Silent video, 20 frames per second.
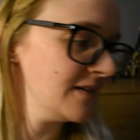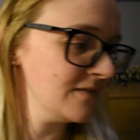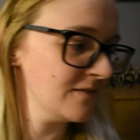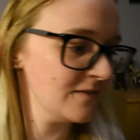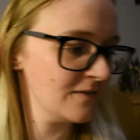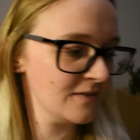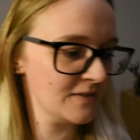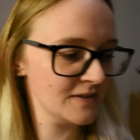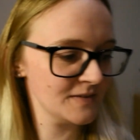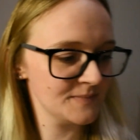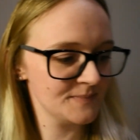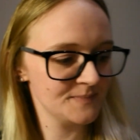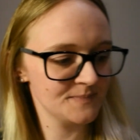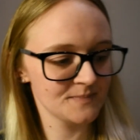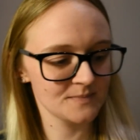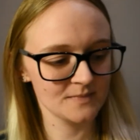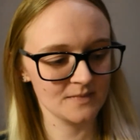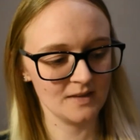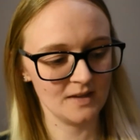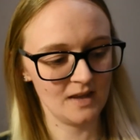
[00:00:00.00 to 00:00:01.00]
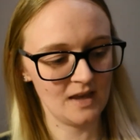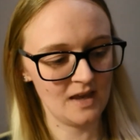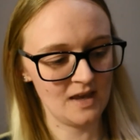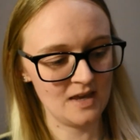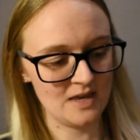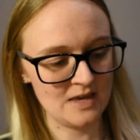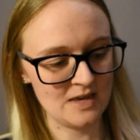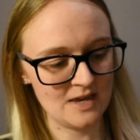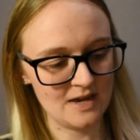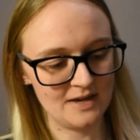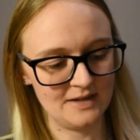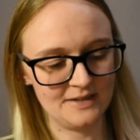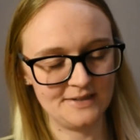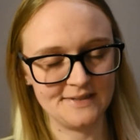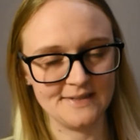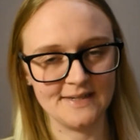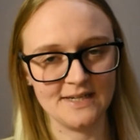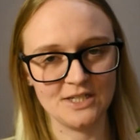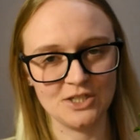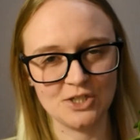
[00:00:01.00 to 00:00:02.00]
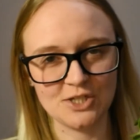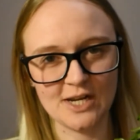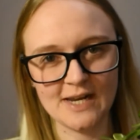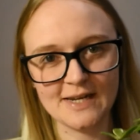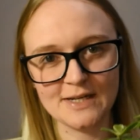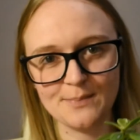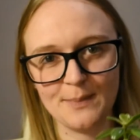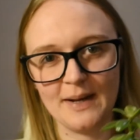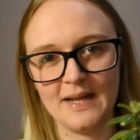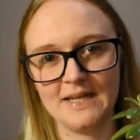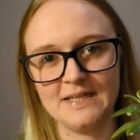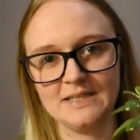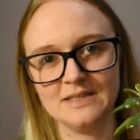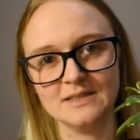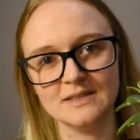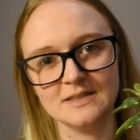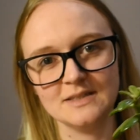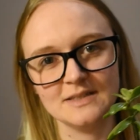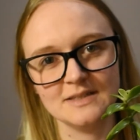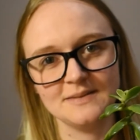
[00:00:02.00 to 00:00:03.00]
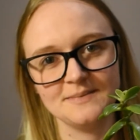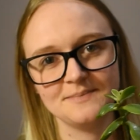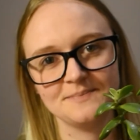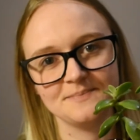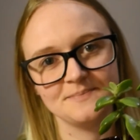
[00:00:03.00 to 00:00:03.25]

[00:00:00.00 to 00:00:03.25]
have a jade plant.